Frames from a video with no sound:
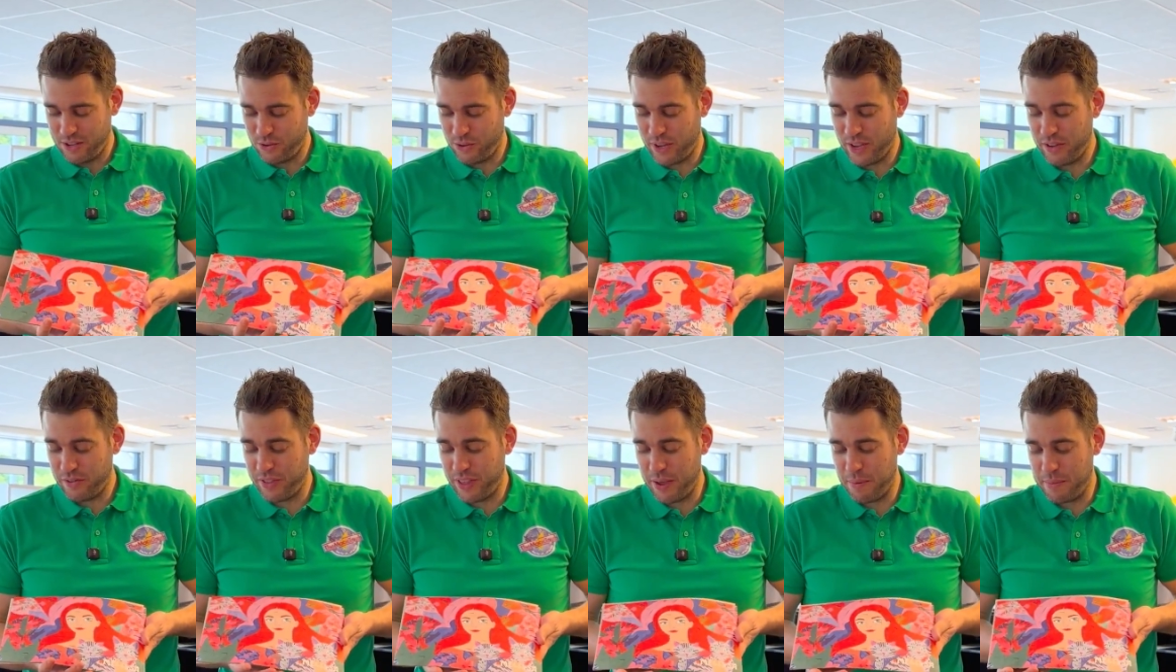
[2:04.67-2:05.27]

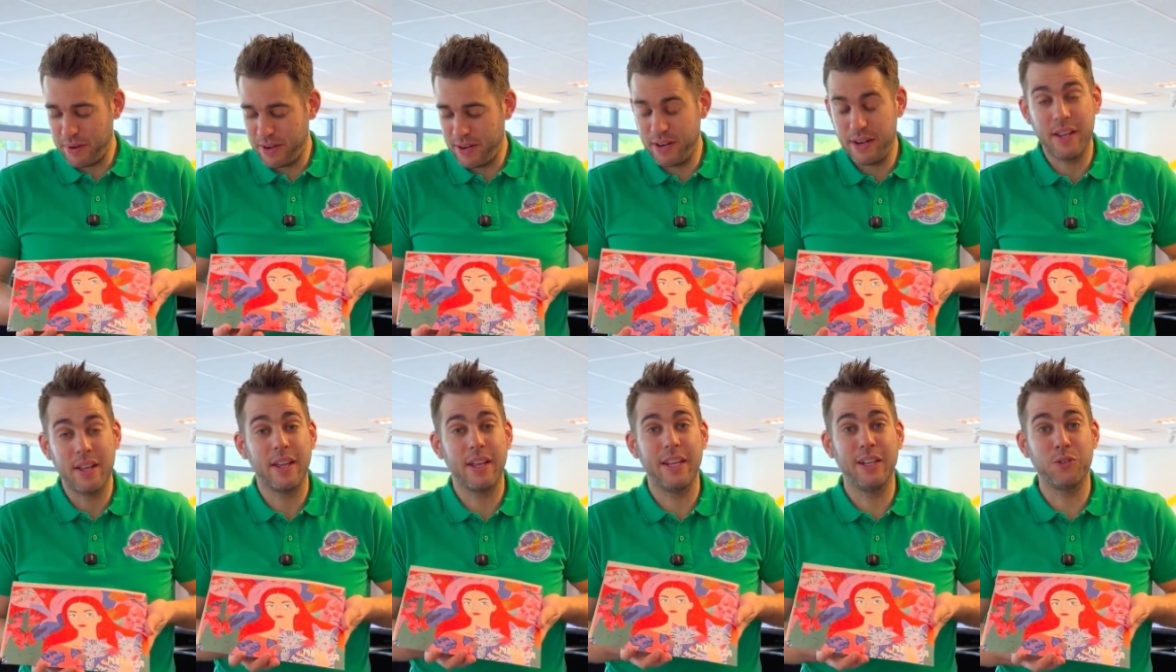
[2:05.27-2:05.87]
give them an
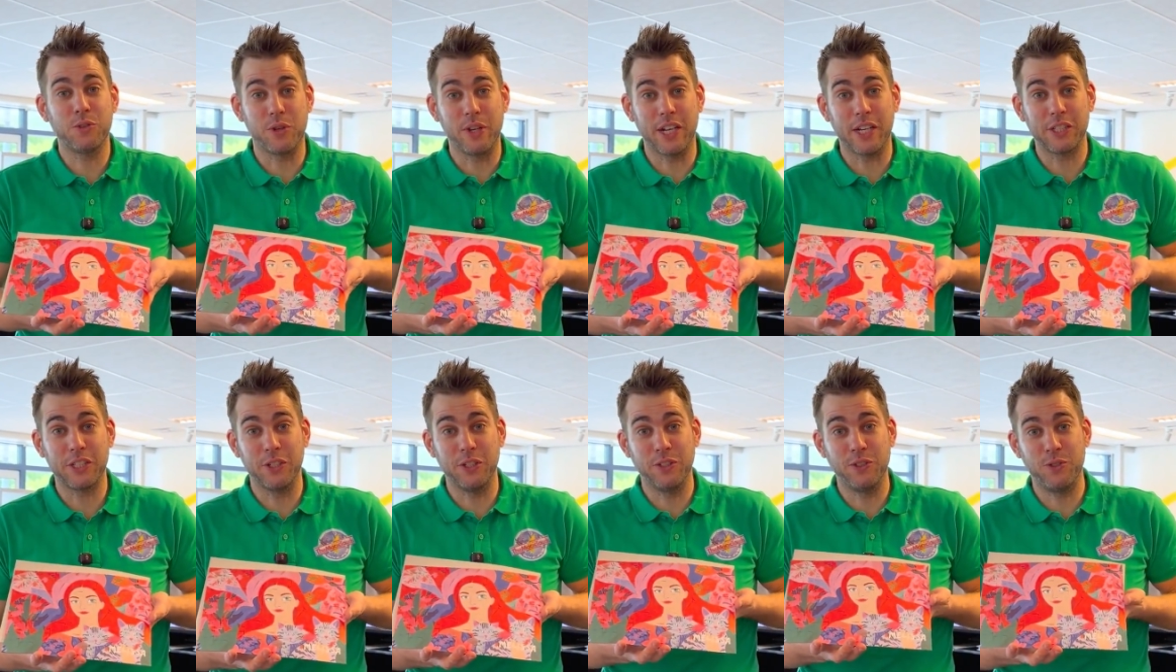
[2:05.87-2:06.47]

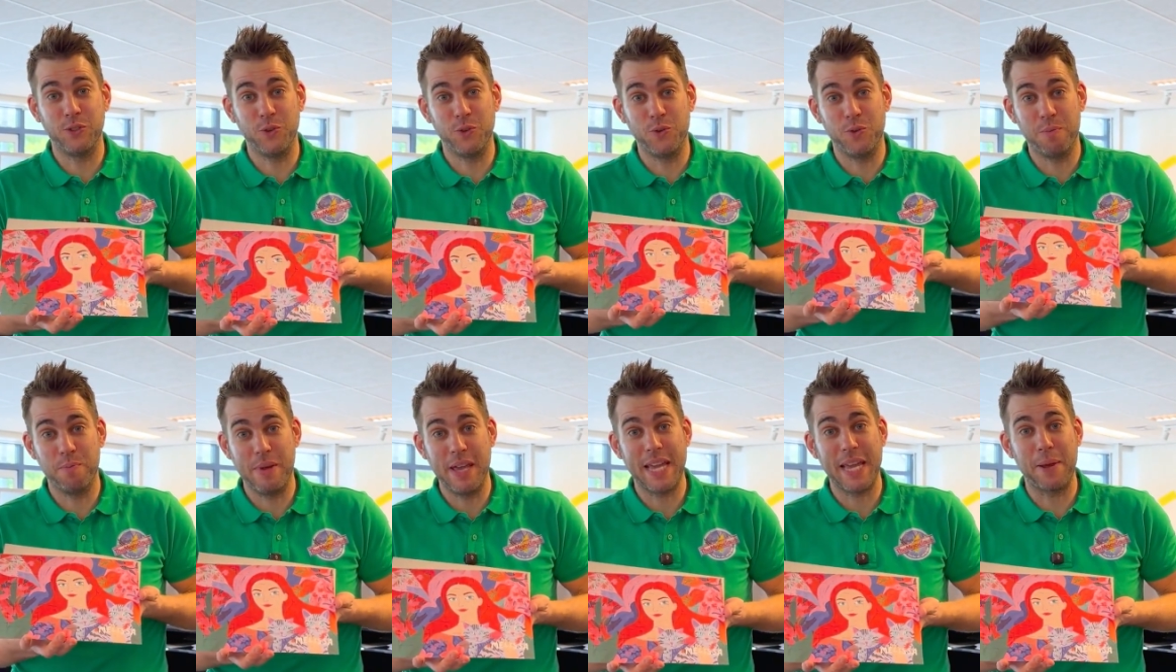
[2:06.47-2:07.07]
introduction to
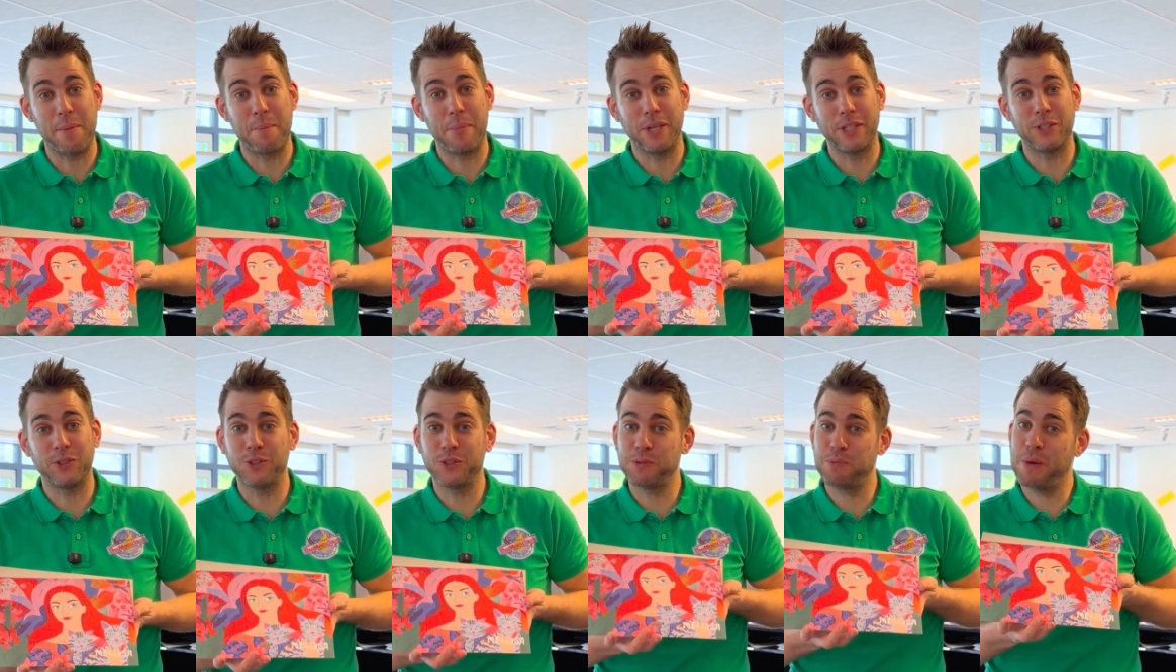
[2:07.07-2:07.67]
making
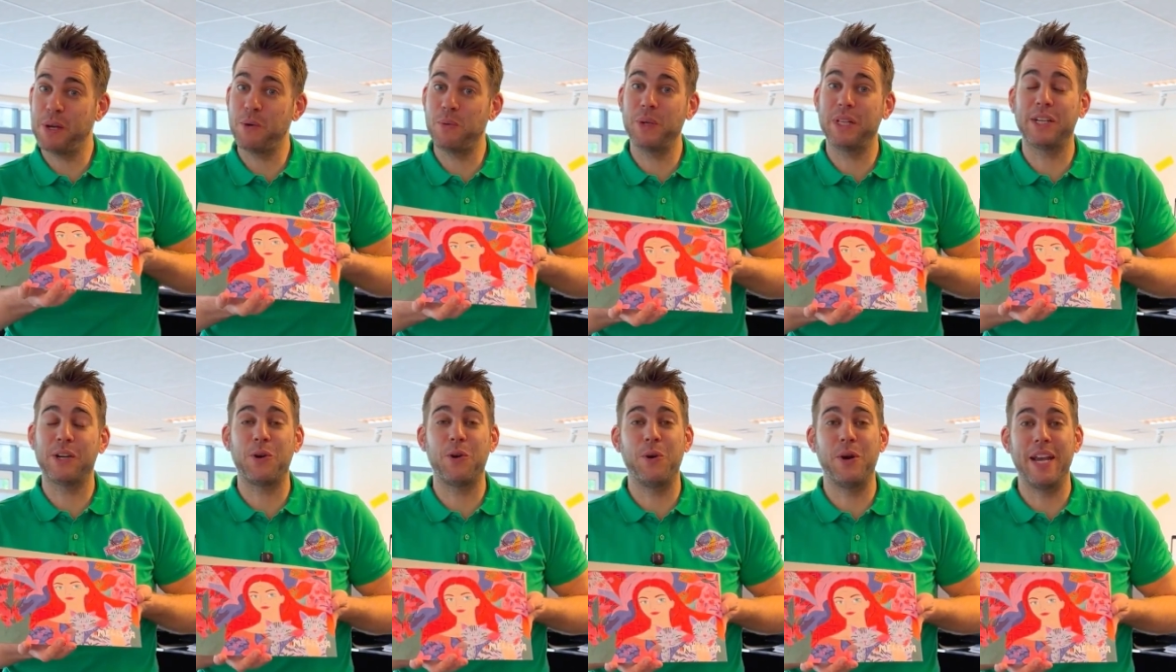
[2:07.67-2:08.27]
puzzles, but with
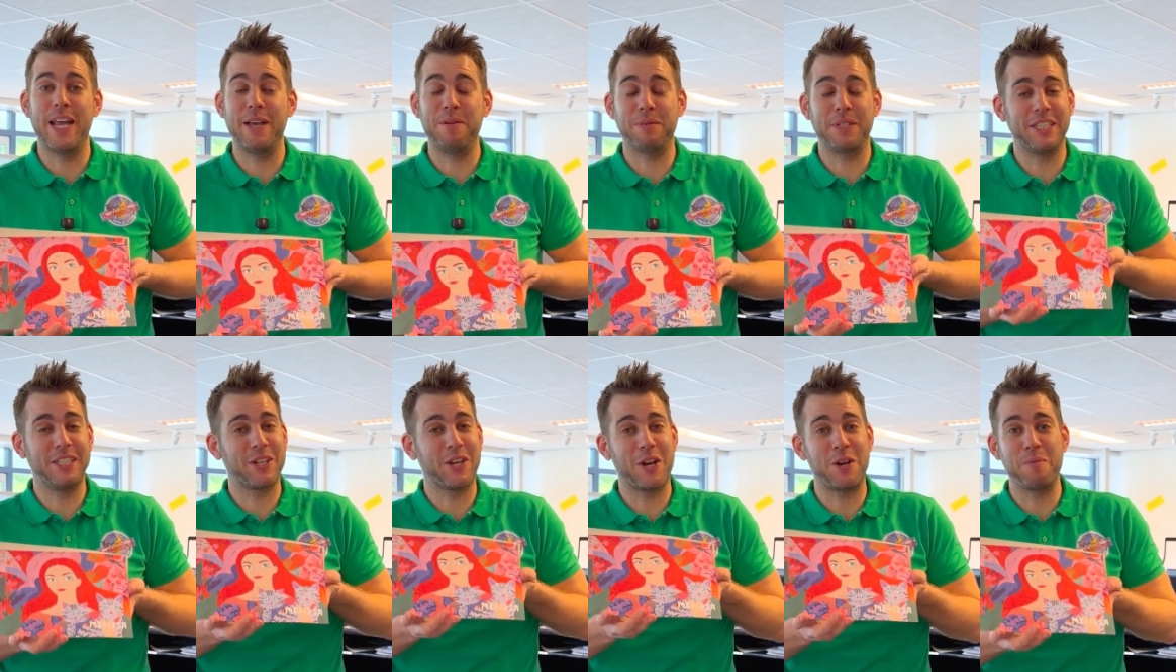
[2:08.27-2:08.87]
their own names.
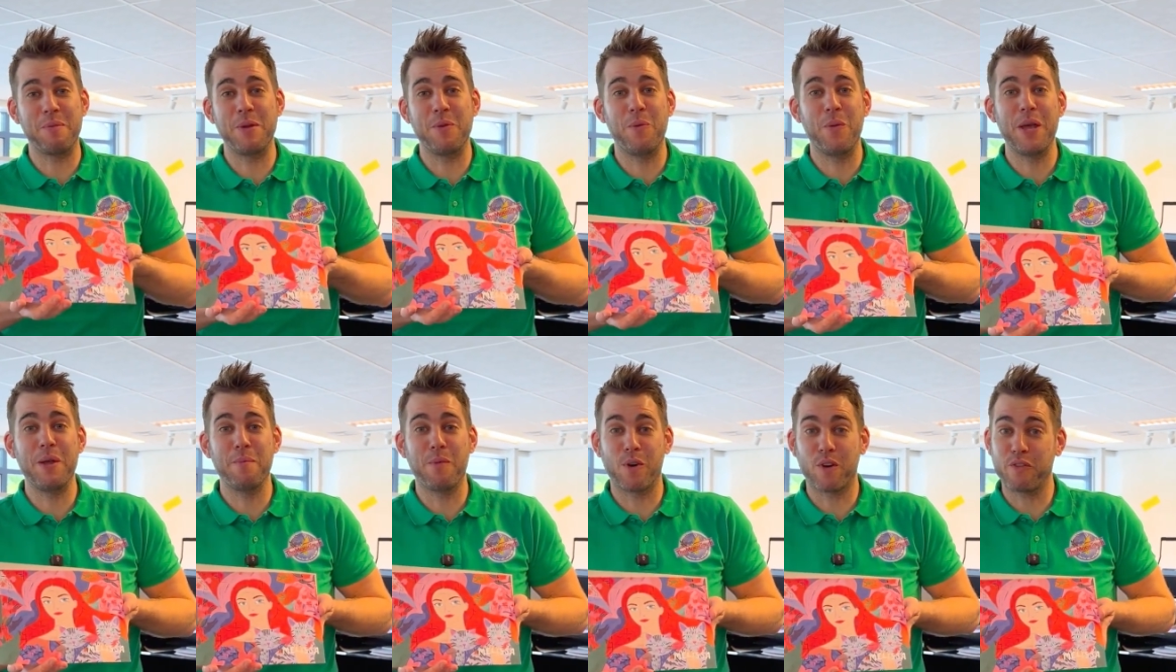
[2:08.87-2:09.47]
It's gonna be
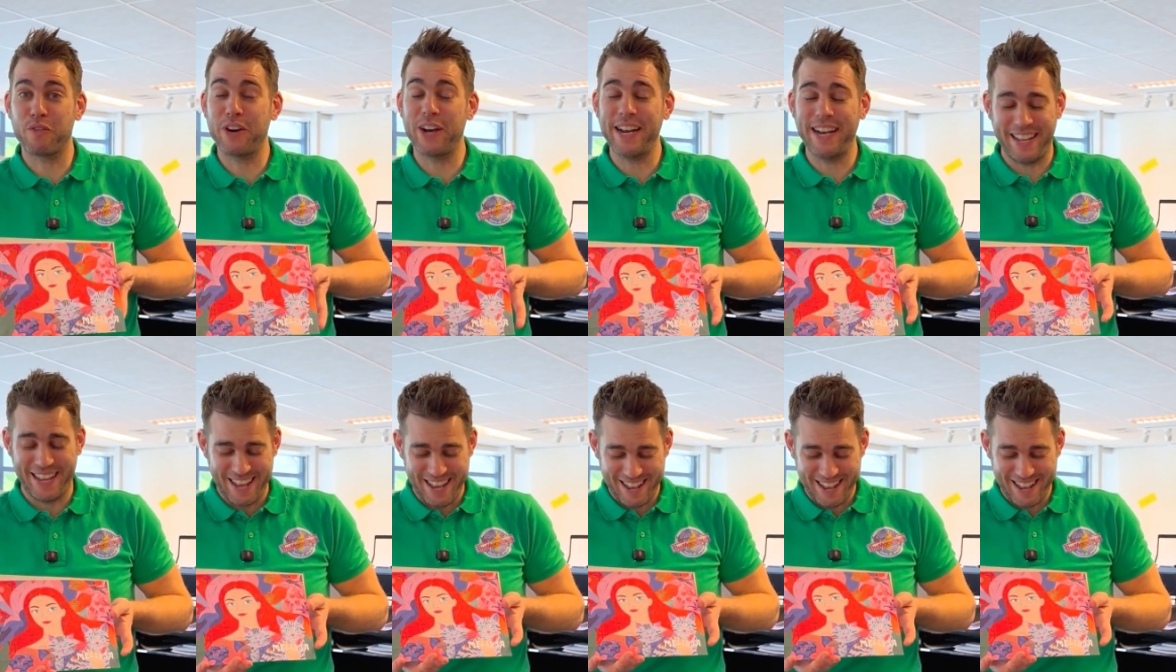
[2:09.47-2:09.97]
way more fun.